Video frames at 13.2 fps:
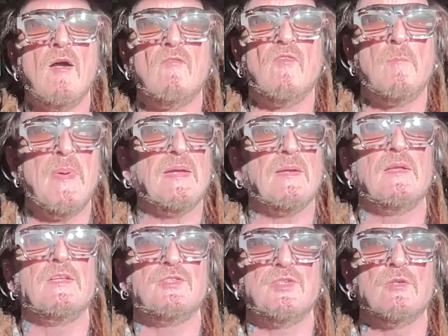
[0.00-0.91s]
have
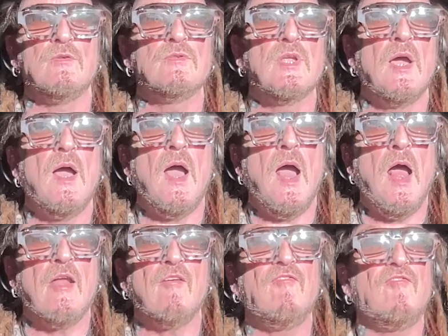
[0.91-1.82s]
mental issues
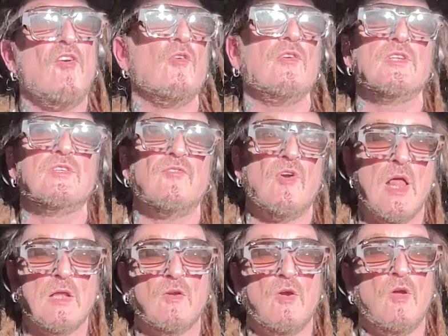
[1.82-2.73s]
and a fondness
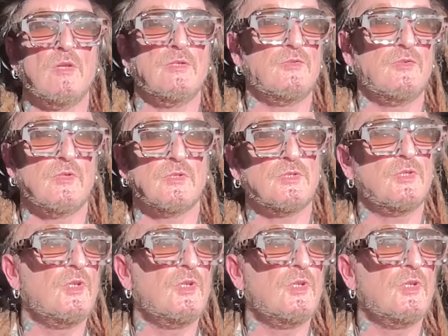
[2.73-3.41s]
for alcohol and drugs.